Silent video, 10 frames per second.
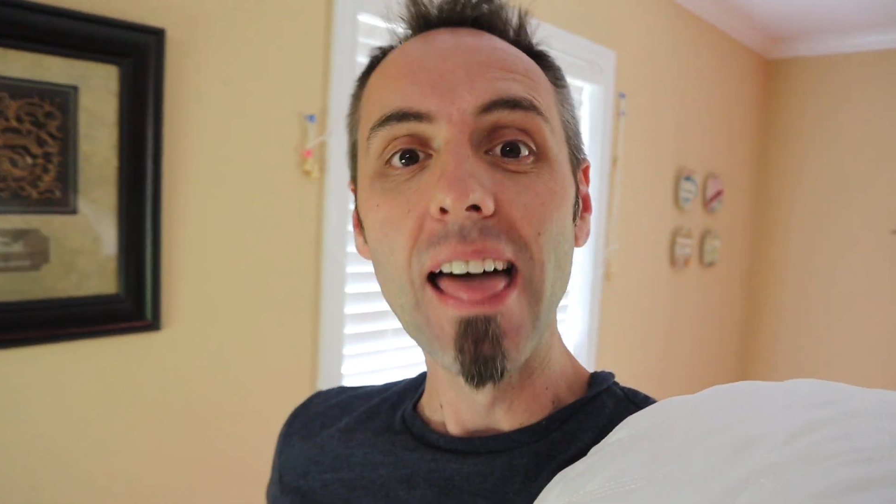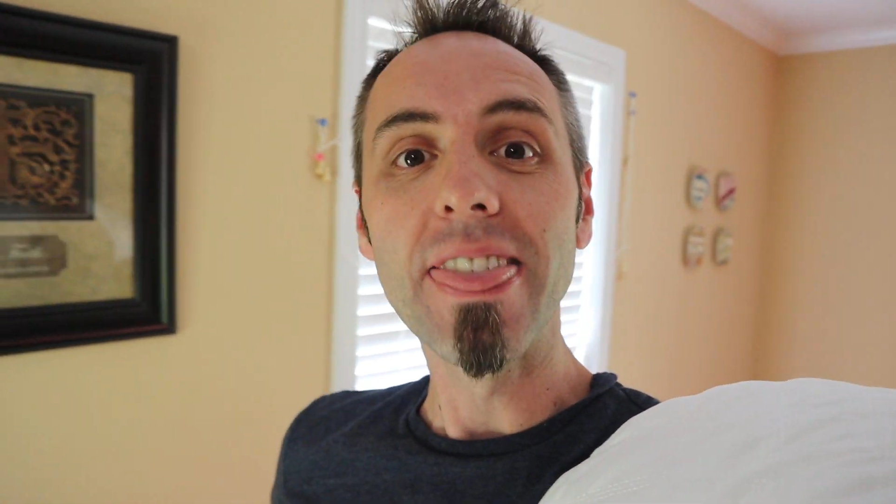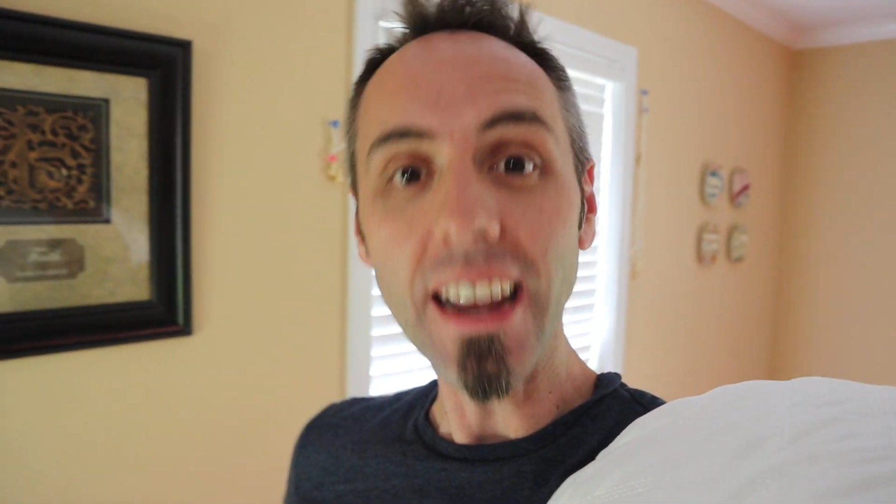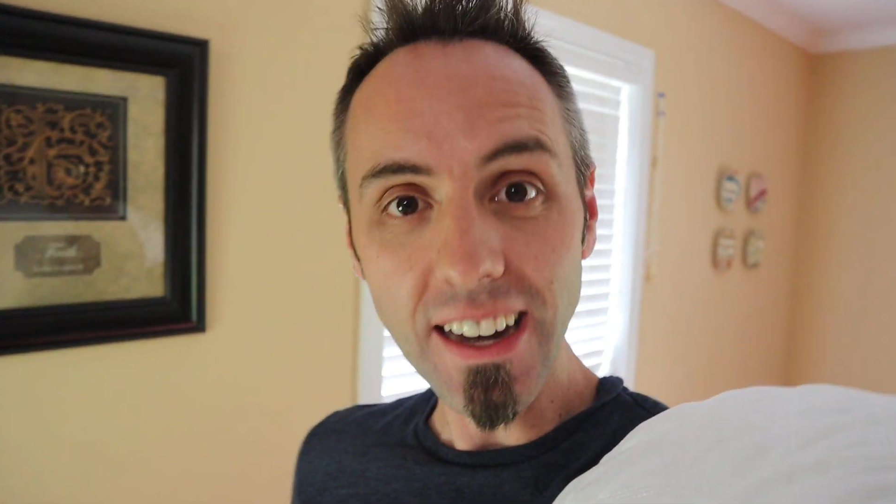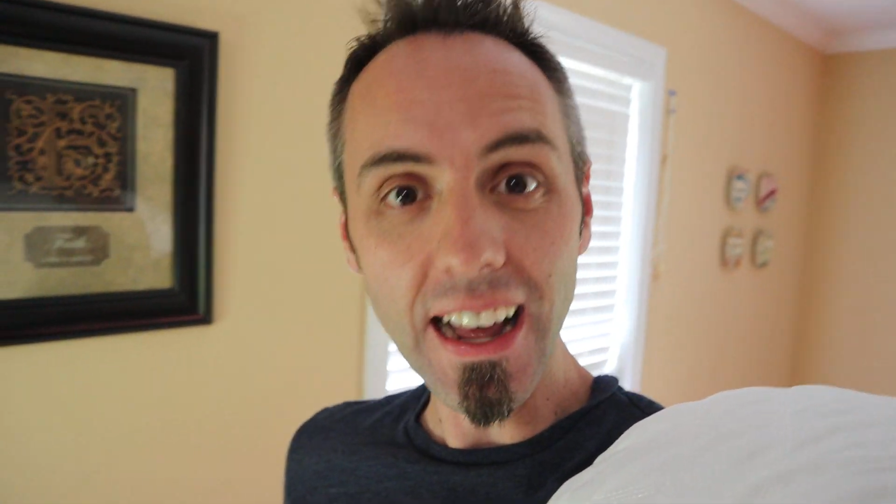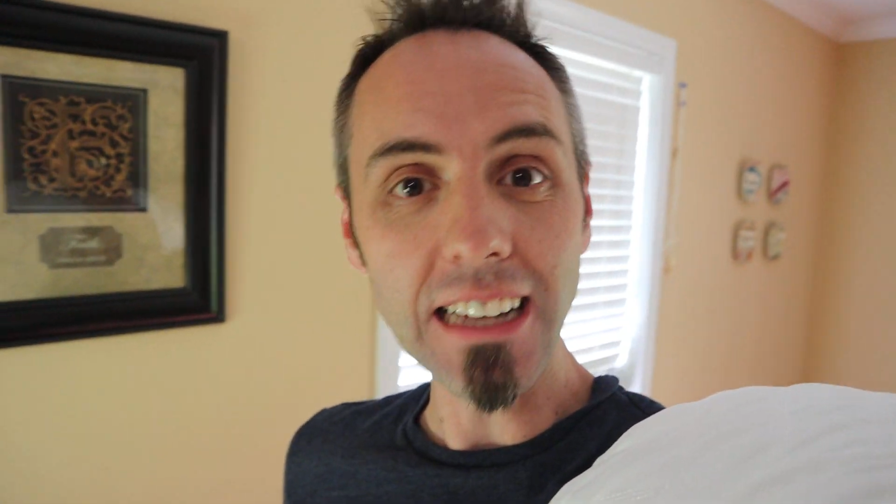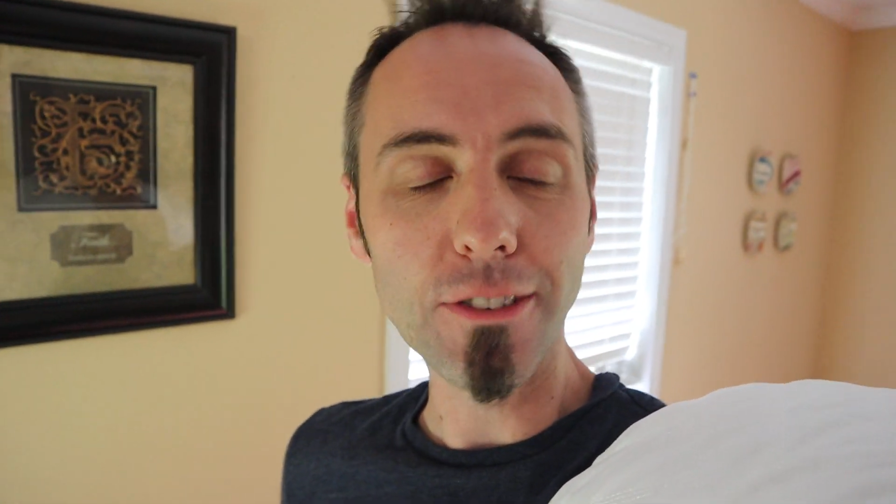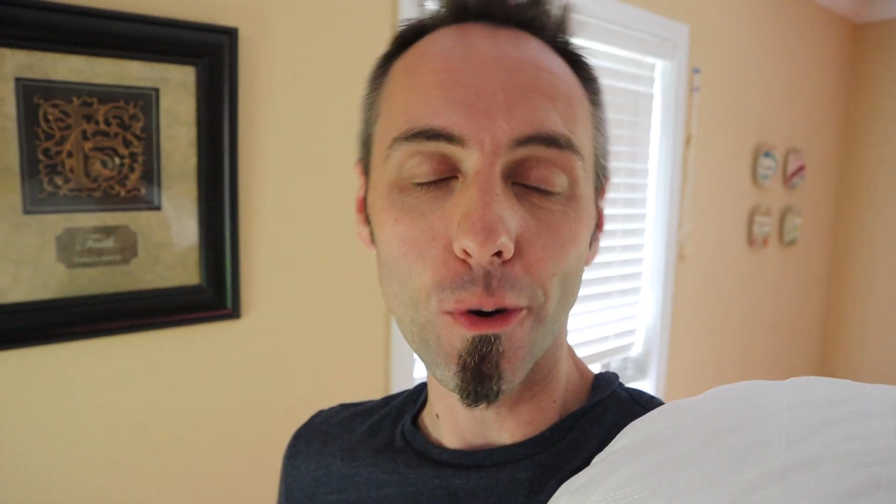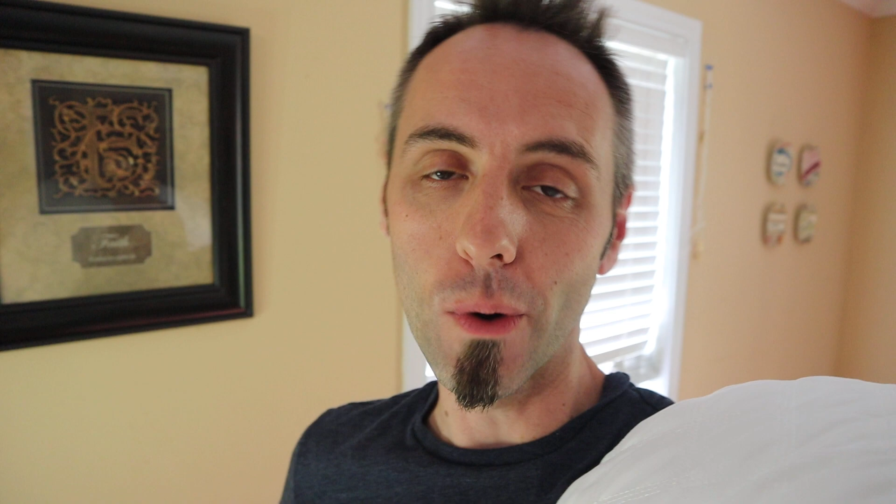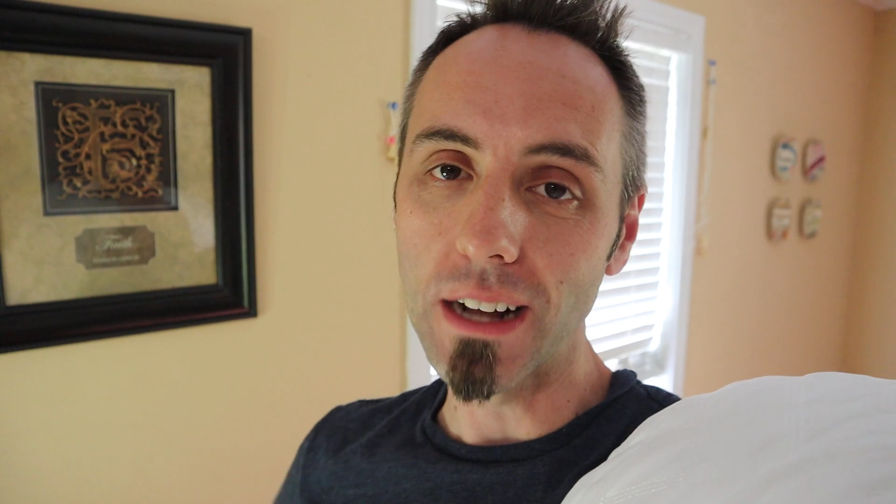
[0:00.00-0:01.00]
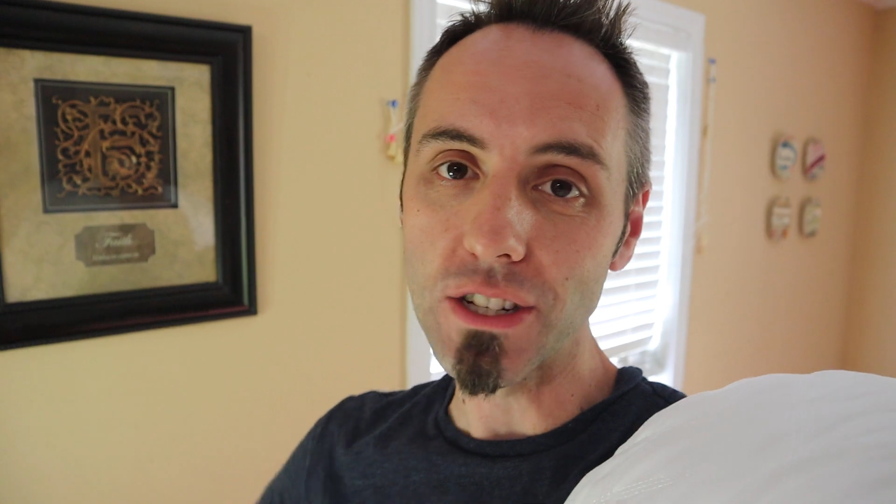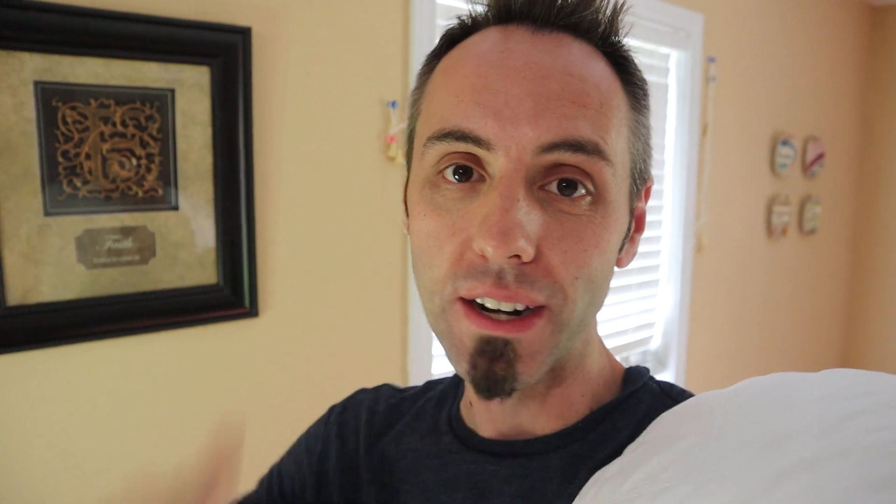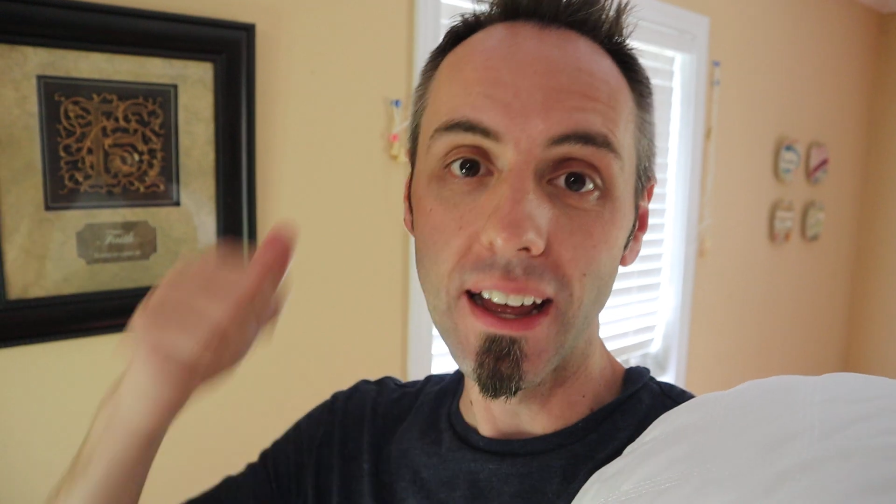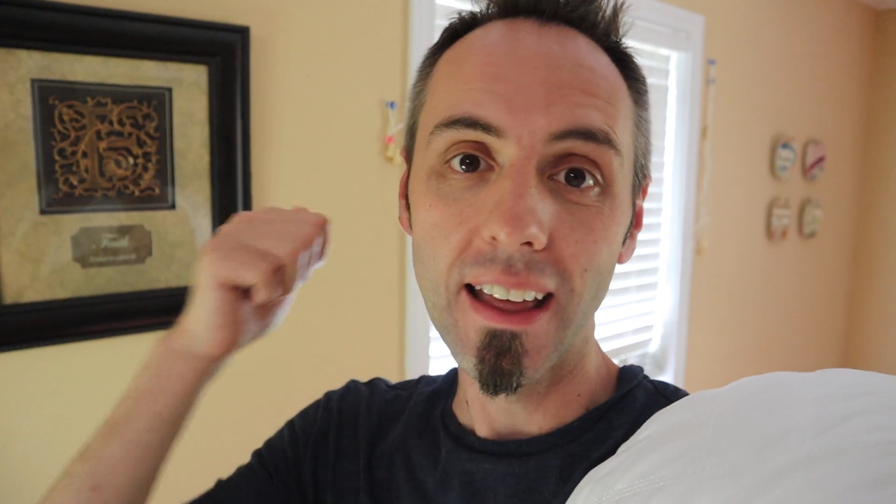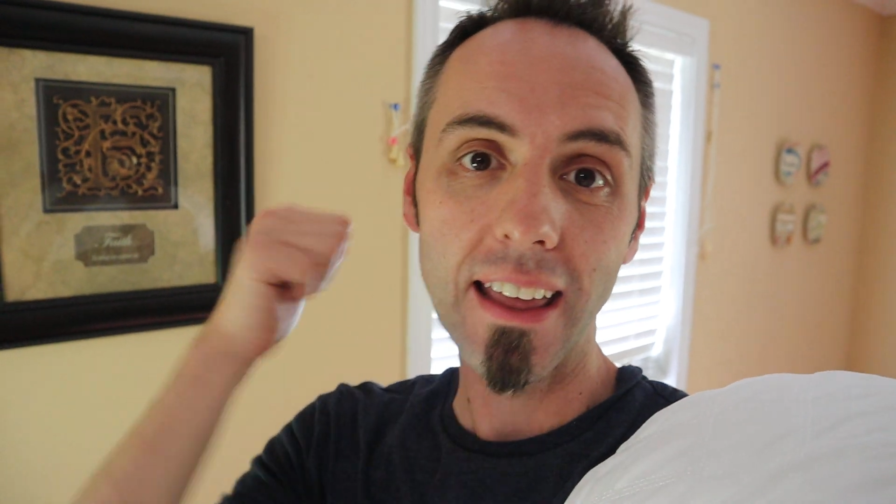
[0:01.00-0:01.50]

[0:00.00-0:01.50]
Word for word: Thank you, dads, for watching.